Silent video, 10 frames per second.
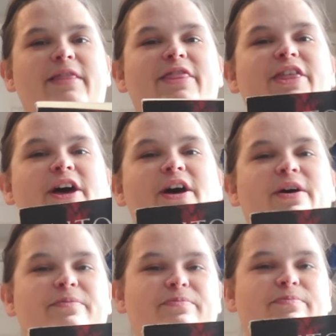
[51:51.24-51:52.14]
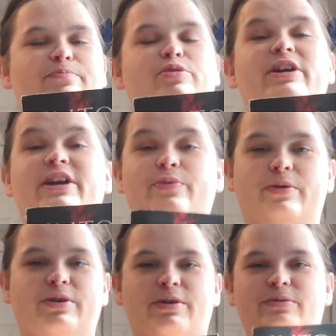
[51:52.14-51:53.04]
the
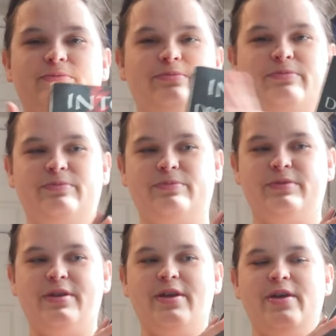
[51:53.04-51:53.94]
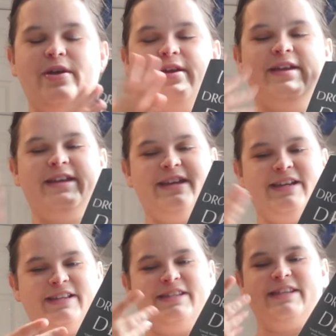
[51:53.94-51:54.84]
prequel
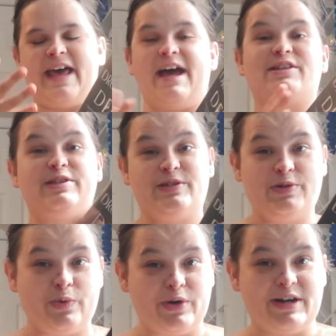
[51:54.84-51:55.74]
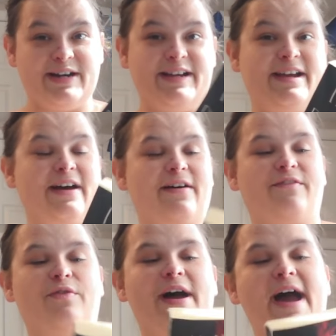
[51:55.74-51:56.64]
is that story
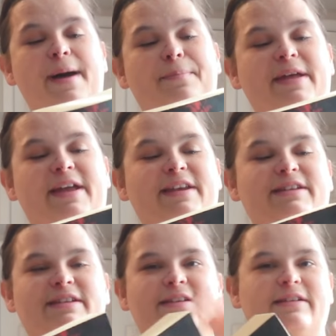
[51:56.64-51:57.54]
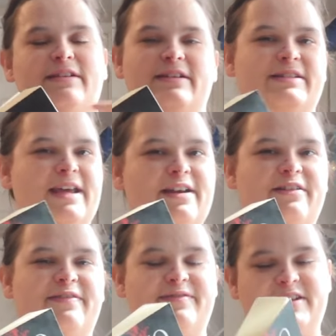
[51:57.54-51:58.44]
of what happened 10 or
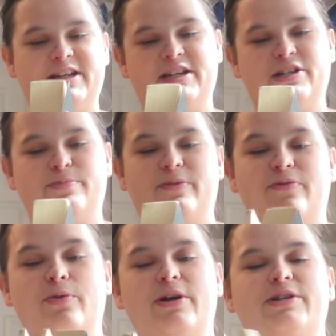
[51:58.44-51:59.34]
15 years before.